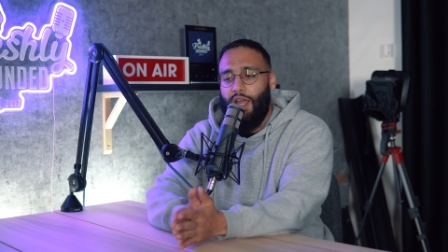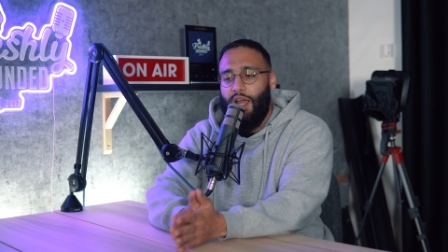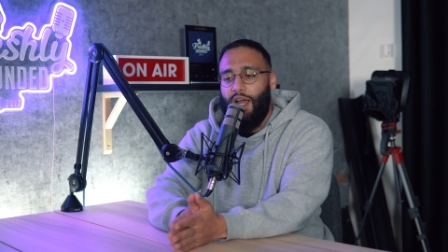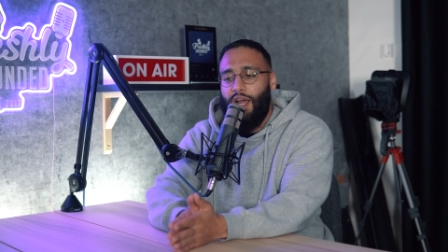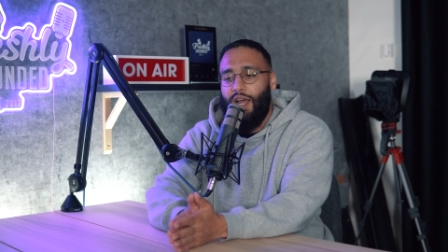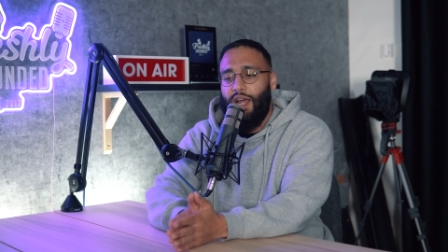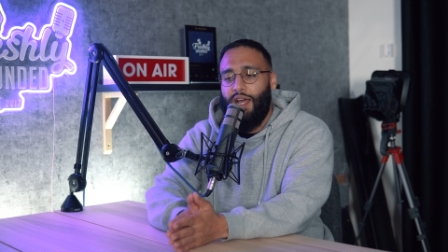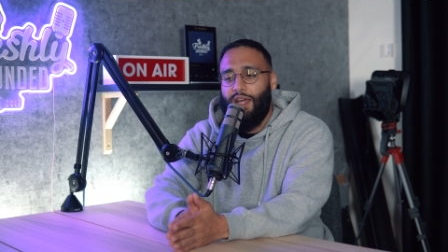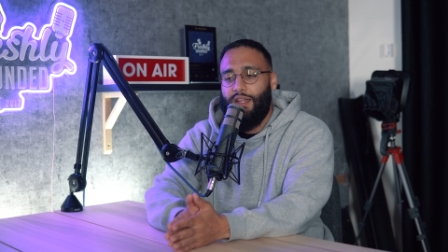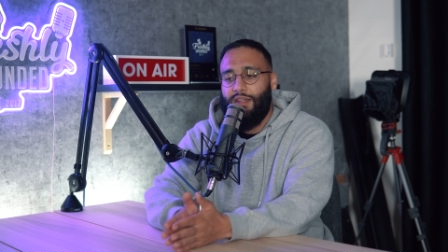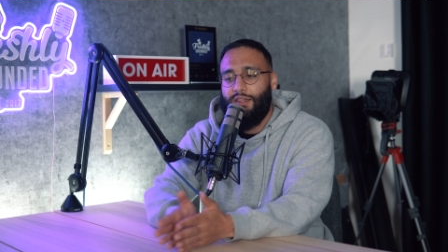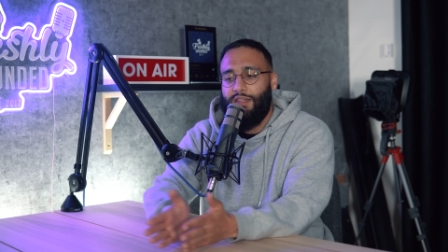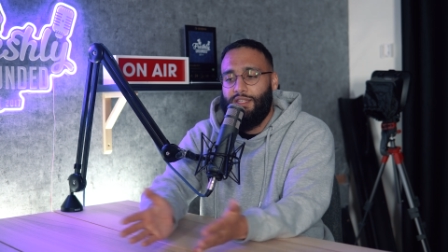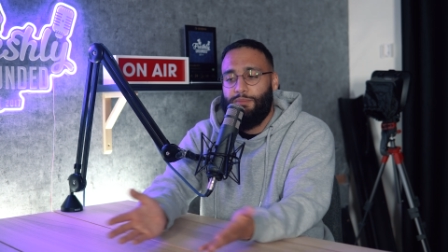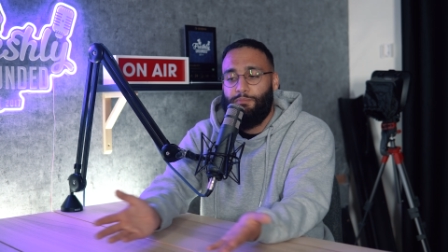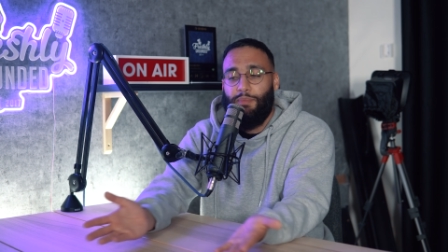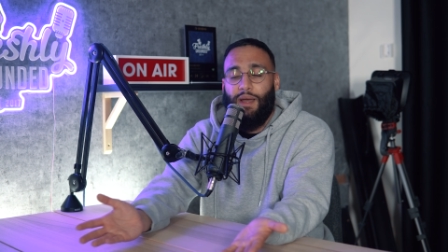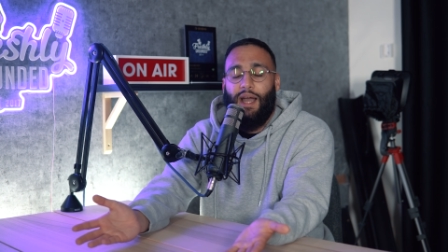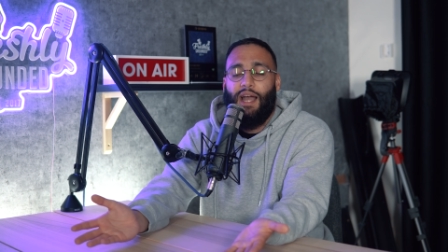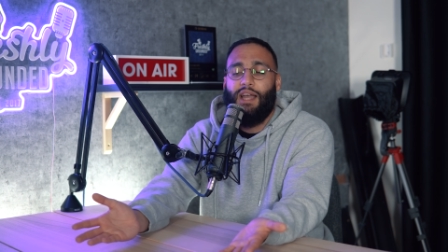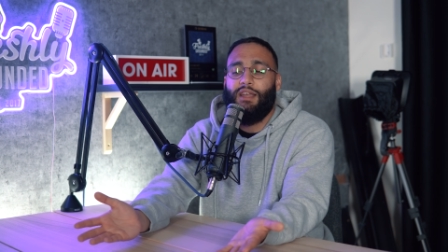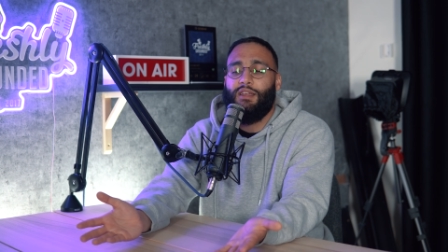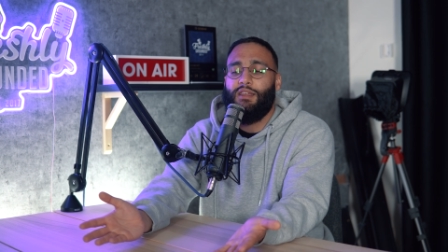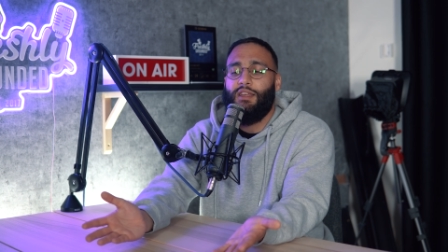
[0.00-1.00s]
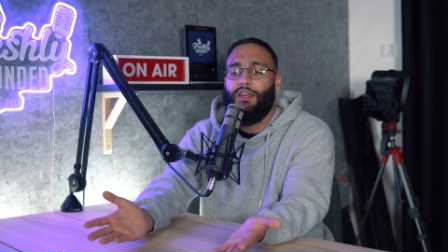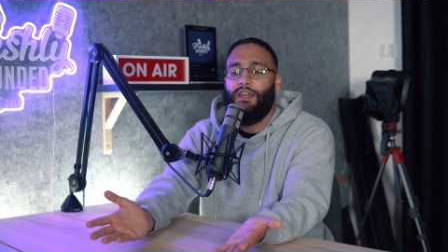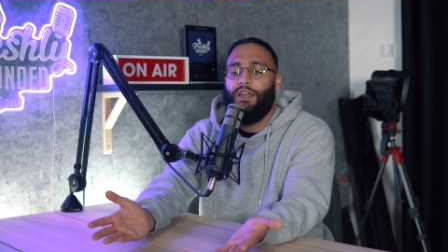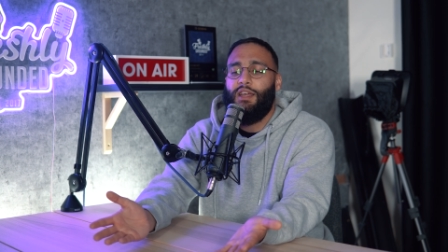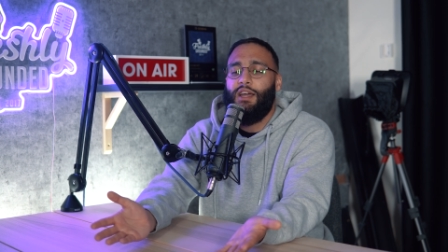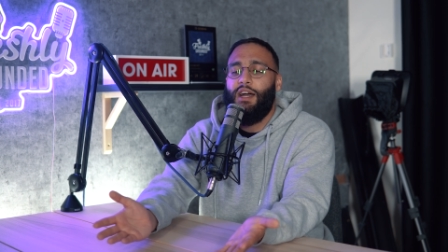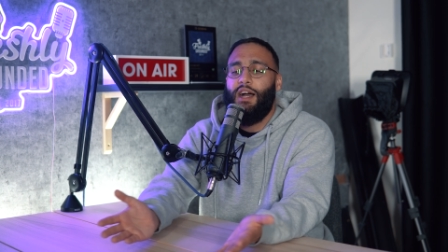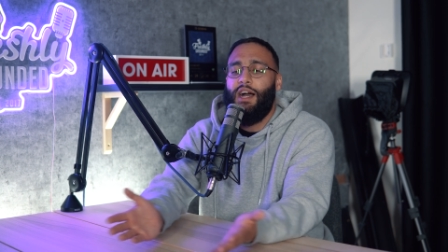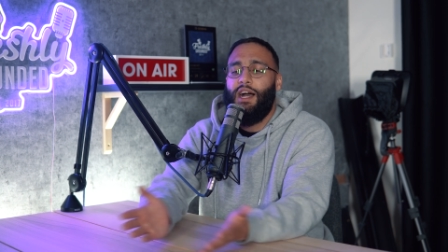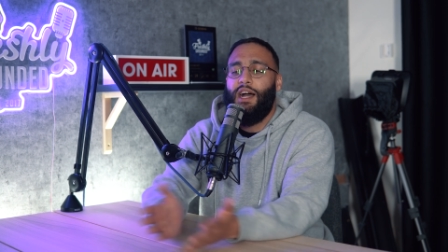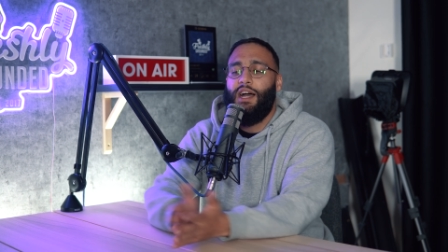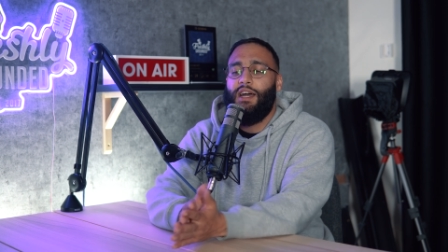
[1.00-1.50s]
and it's back.
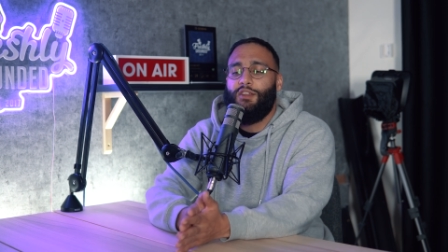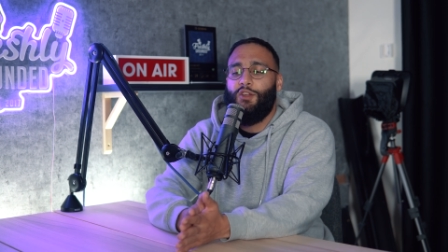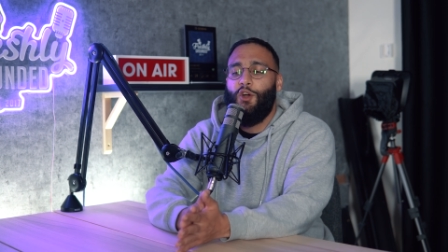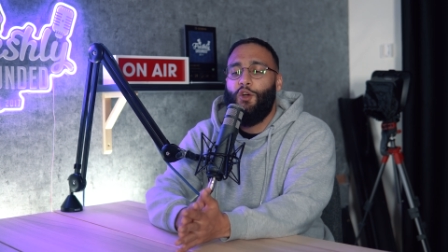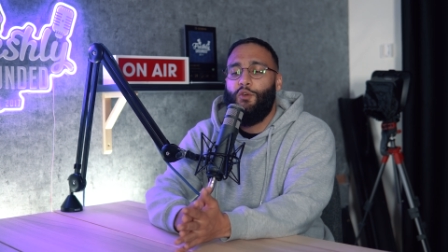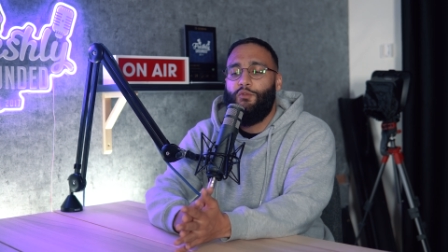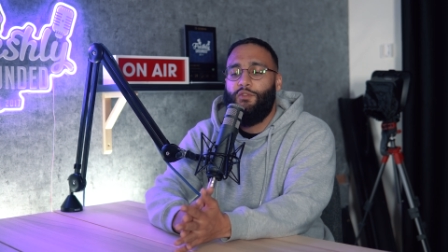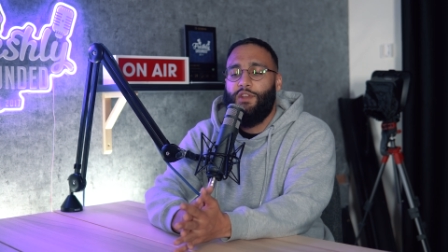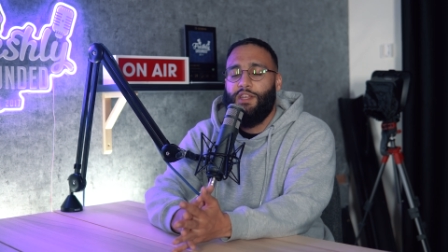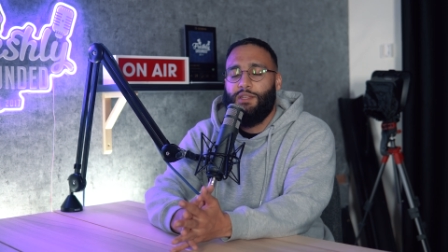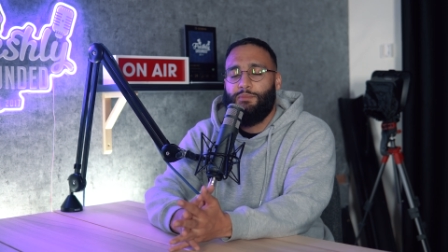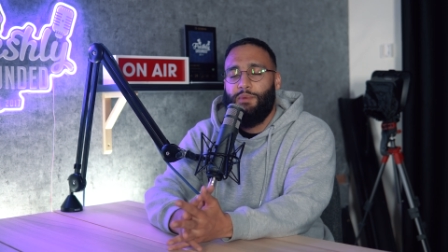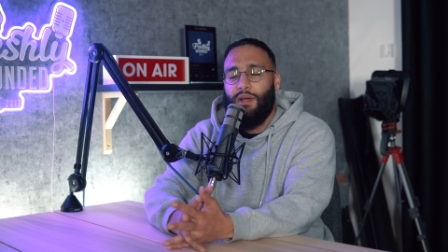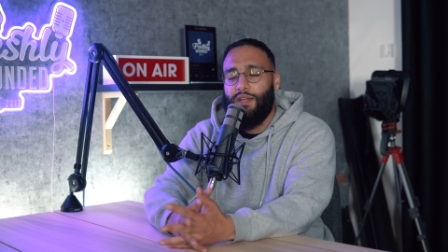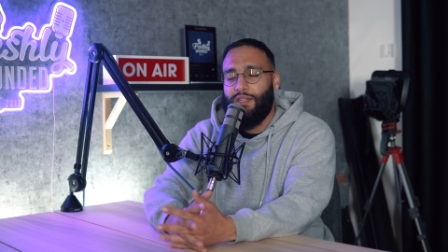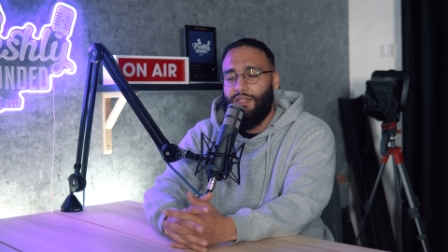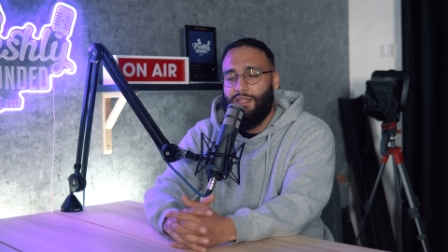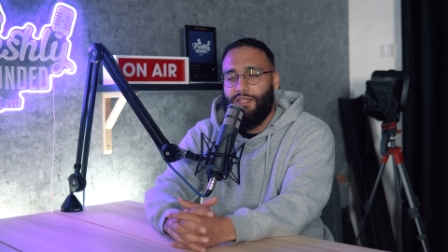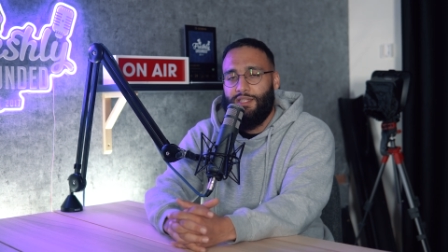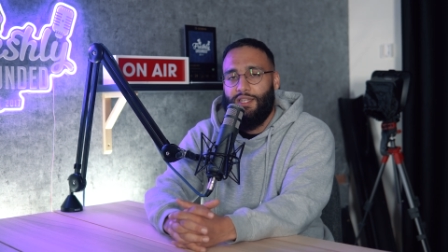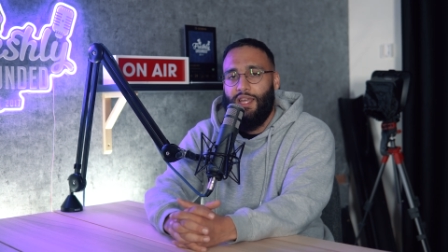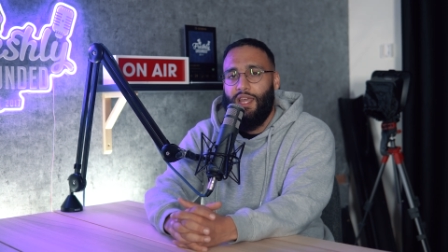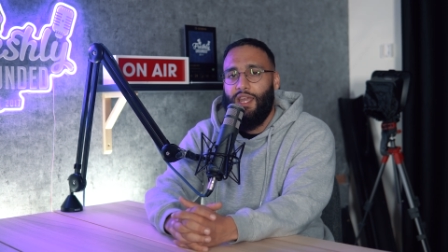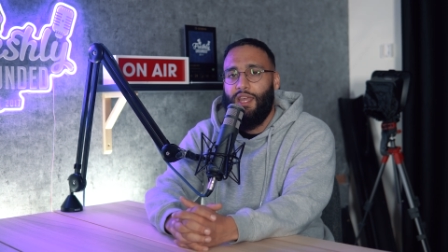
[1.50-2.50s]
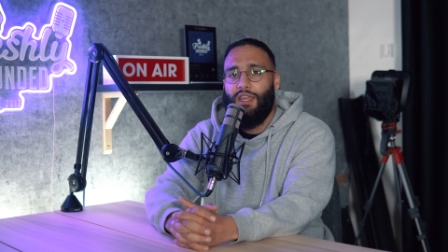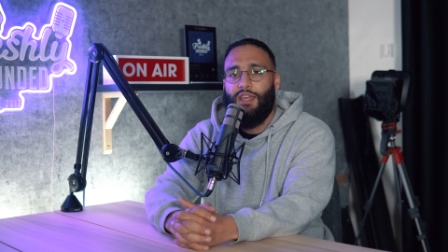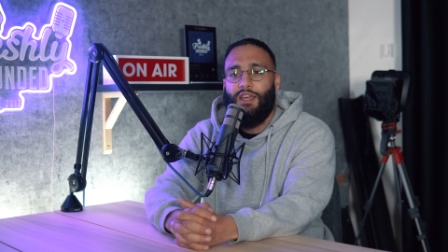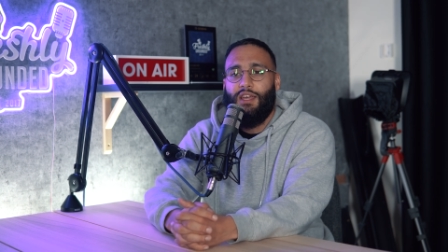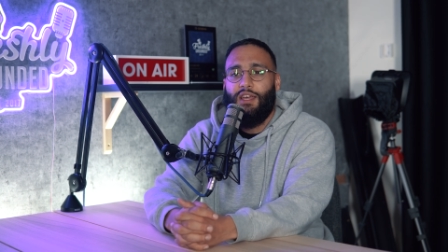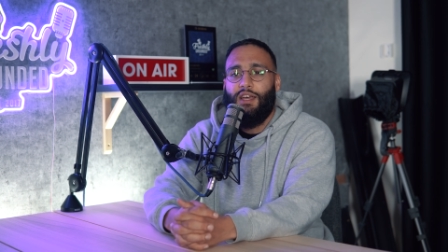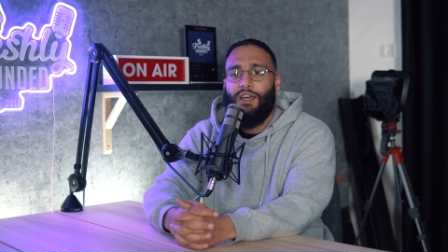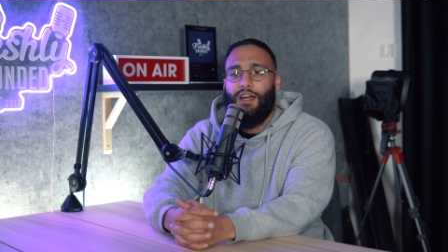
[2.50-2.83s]
And hopefully, it's back to stay.